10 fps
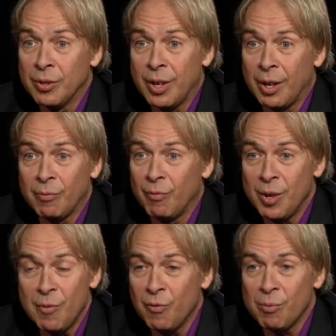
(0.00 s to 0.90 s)
that
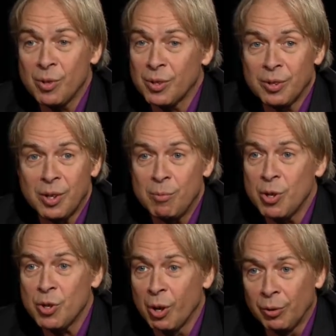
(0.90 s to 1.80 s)
infamous "Gimme
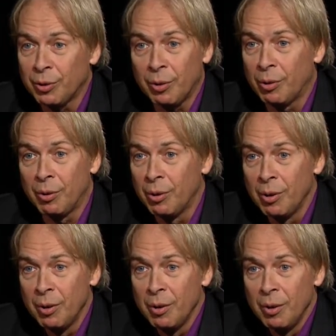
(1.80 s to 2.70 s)
Shelter,"
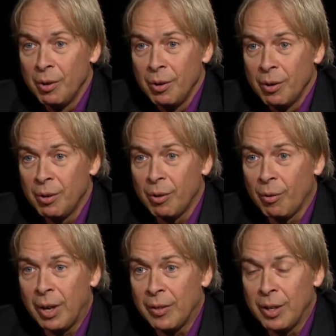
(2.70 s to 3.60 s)
you know,
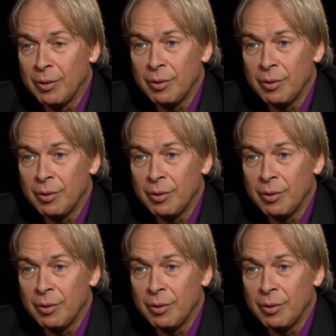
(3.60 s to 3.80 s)
and then